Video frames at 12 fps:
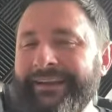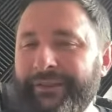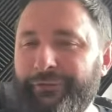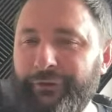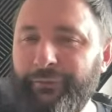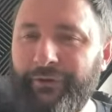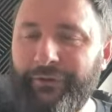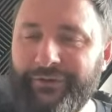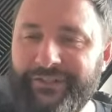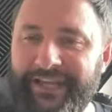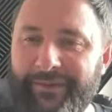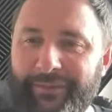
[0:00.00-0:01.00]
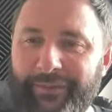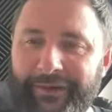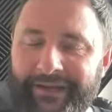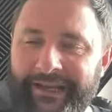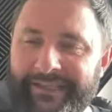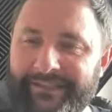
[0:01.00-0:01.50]
3 What Culture Gaming
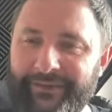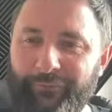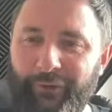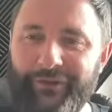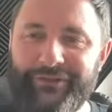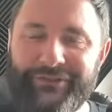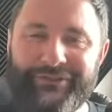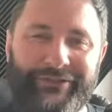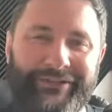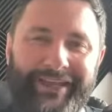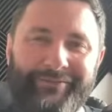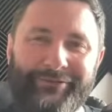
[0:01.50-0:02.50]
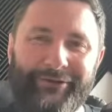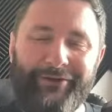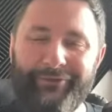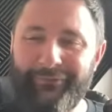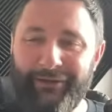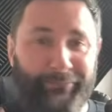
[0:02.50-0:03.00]
podcasts and 1 Just Good Game Show every week,